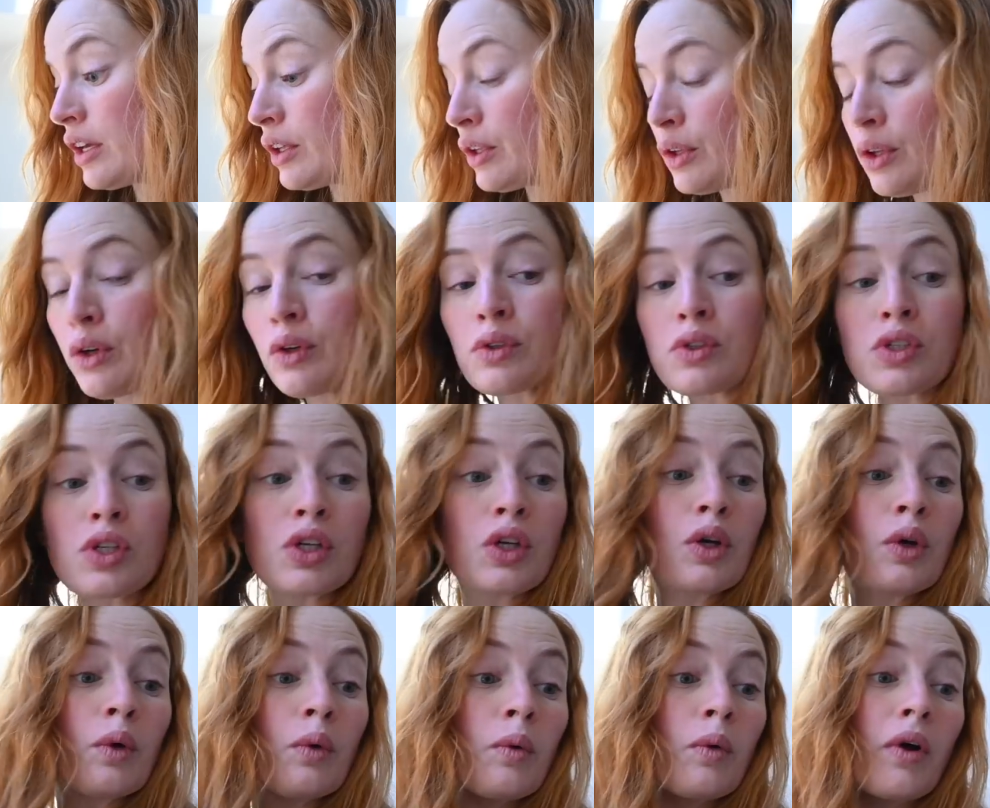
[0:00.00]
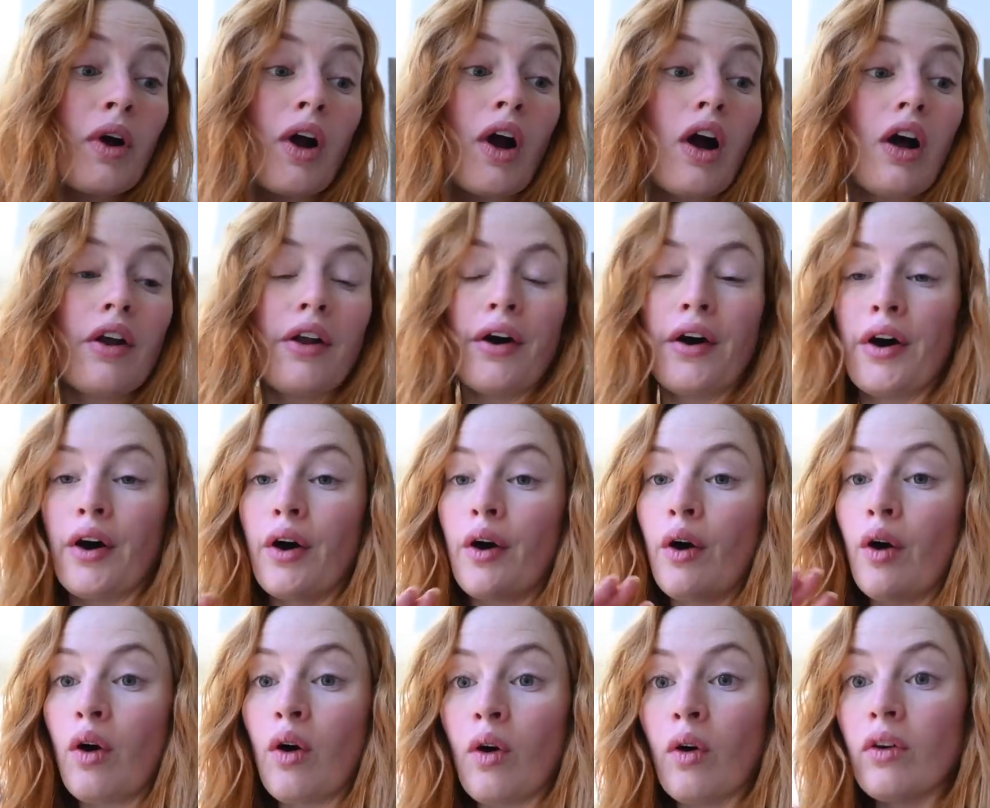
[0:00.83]
You two were on
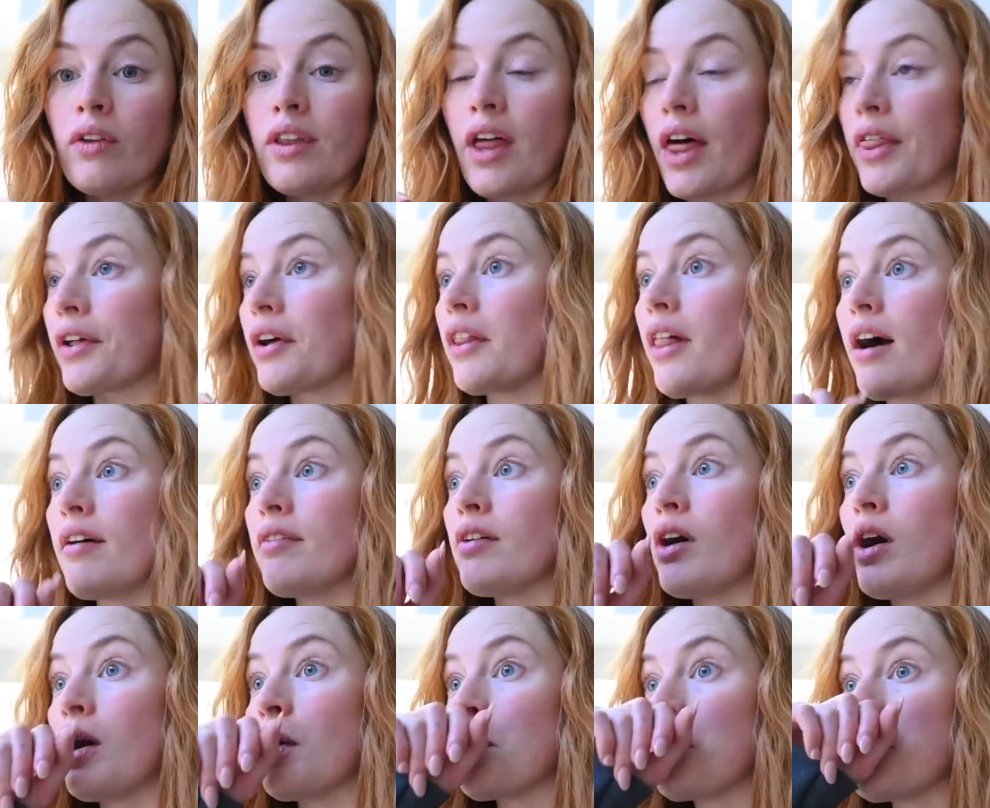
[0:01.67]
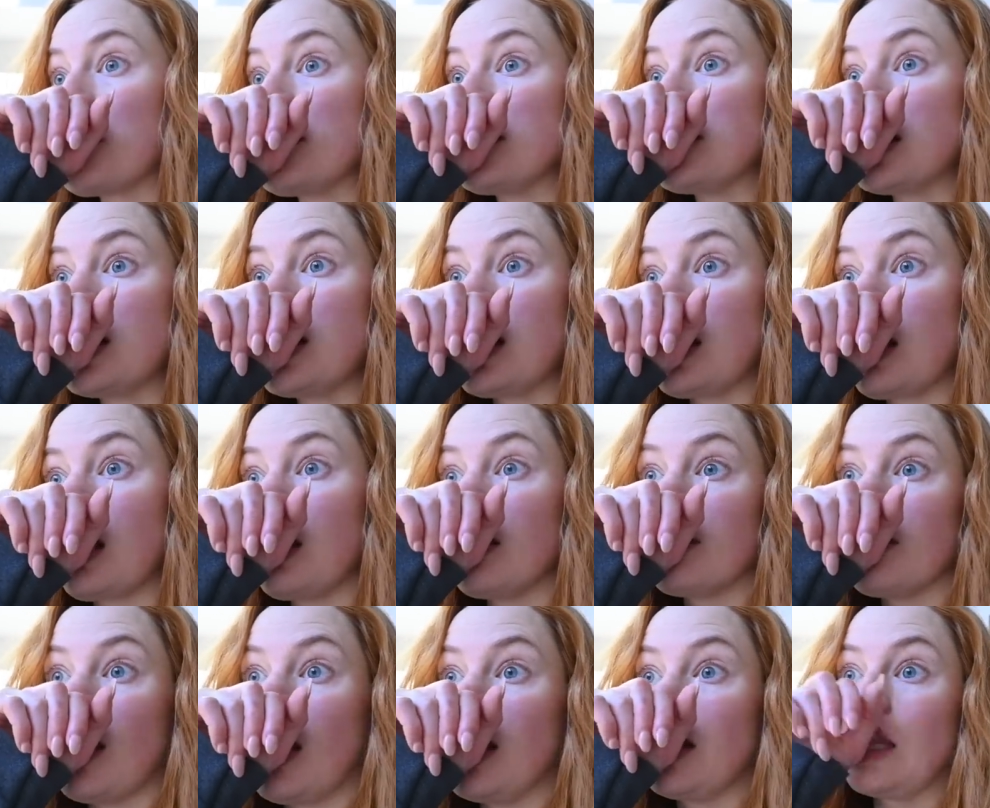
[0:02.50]
a whole nother level. We didn't
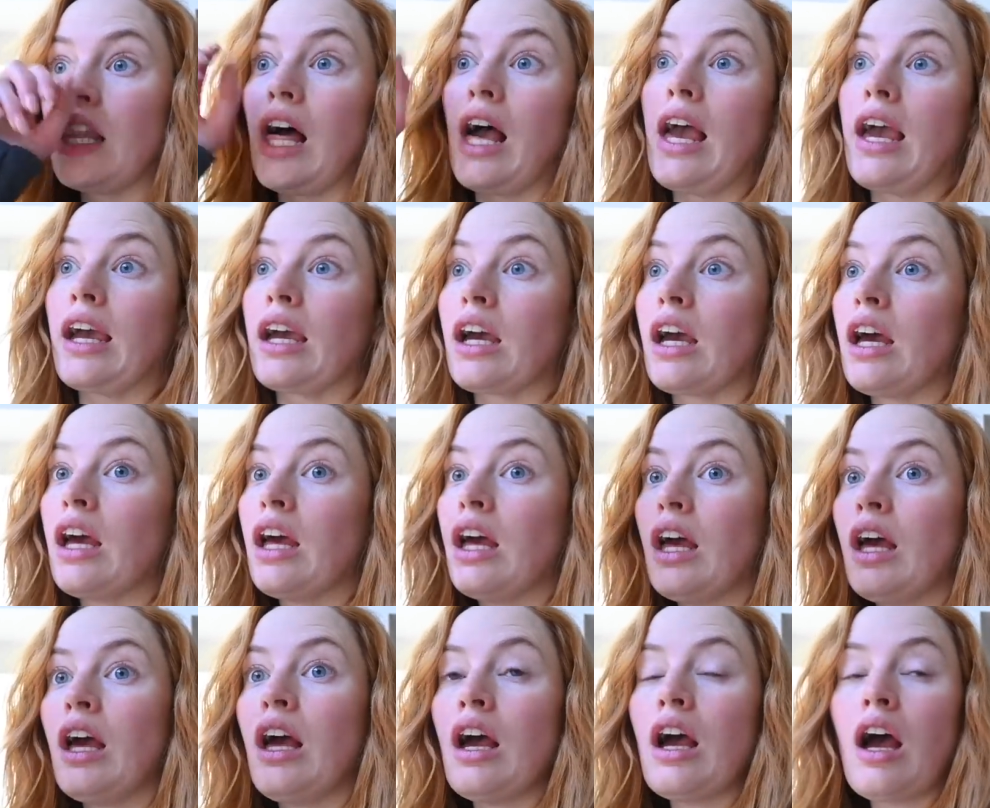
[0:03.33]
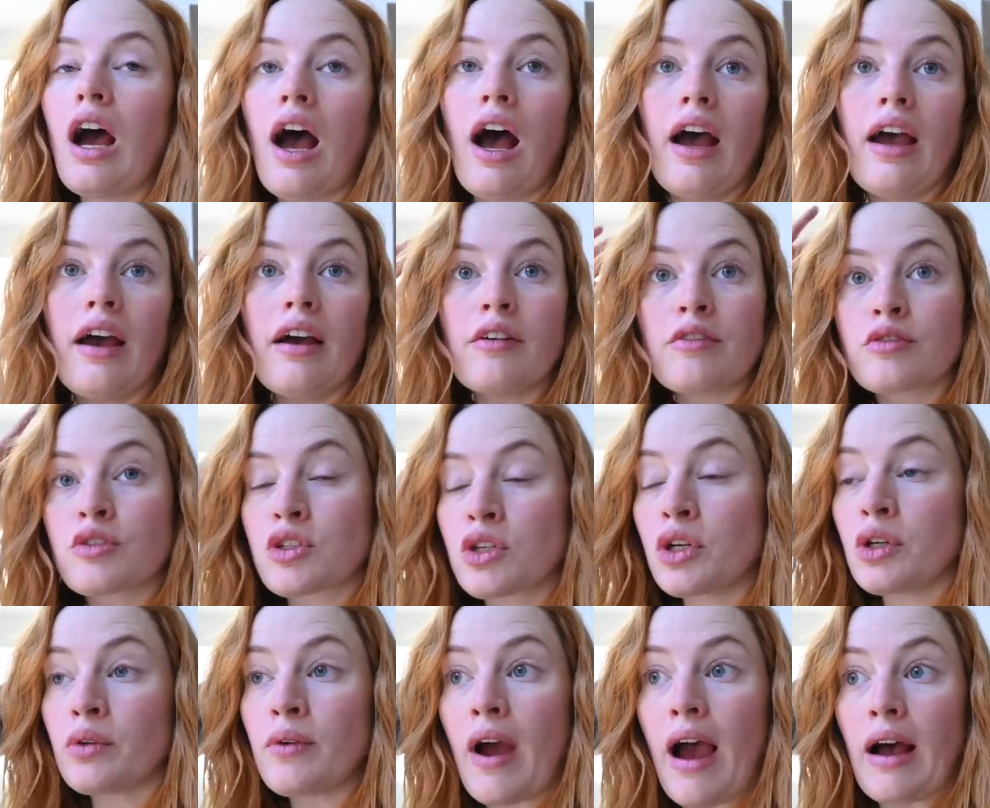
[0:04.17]
even like I have
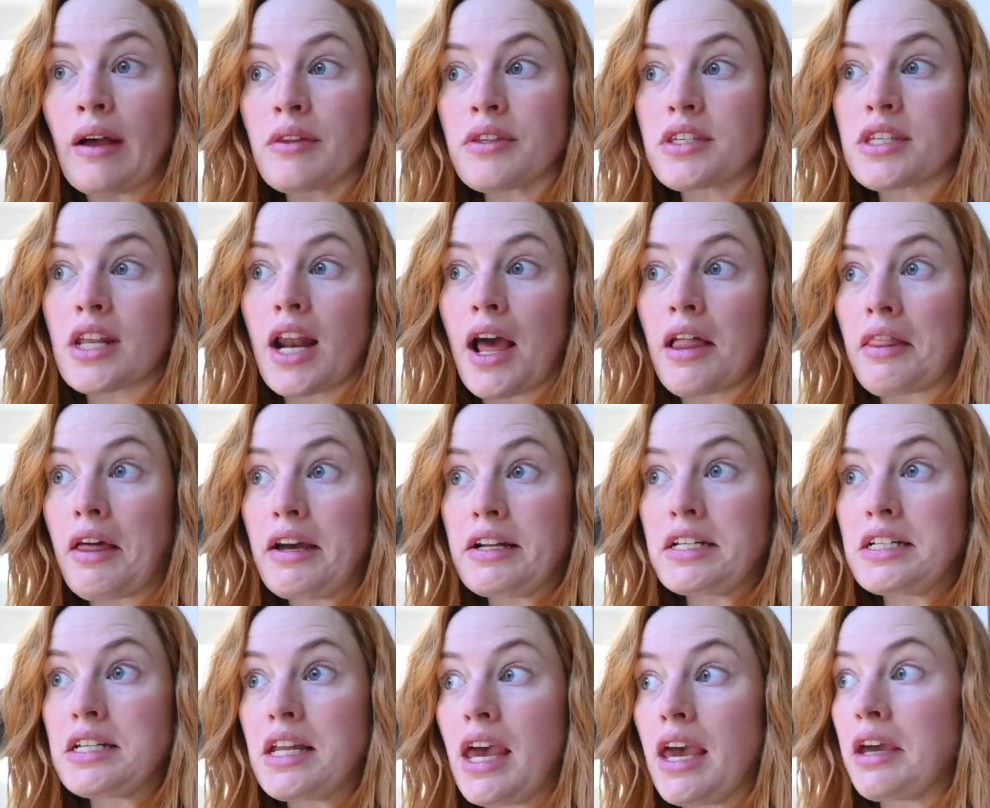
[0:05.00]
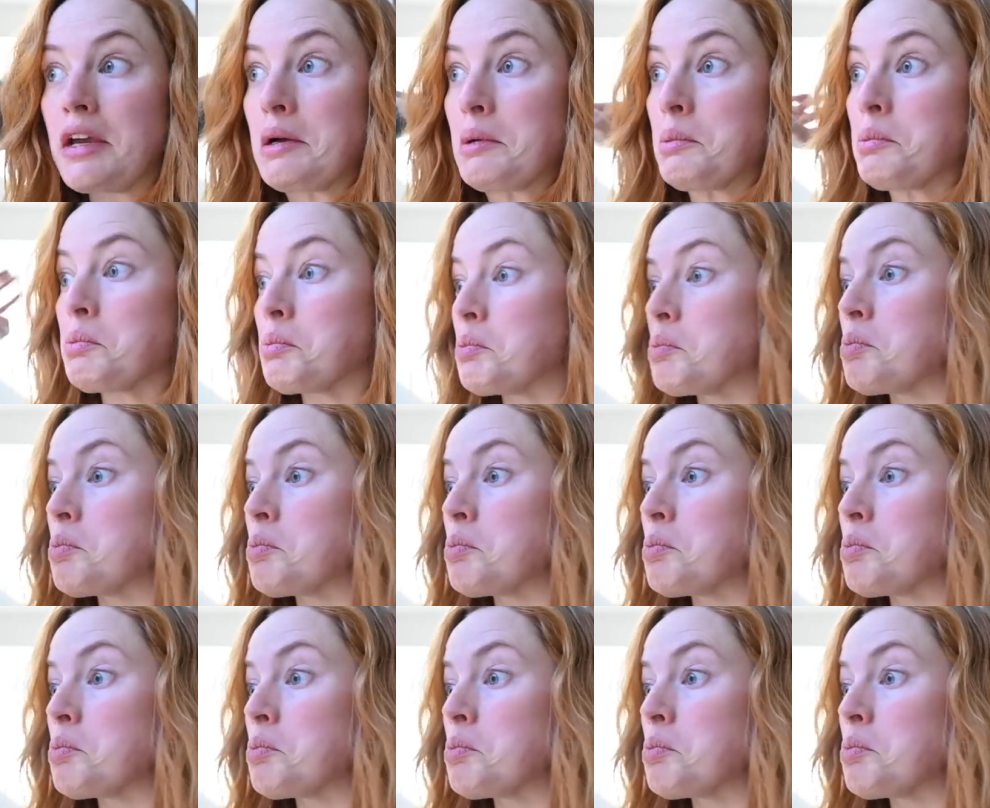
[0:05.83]
two routes that I like to take.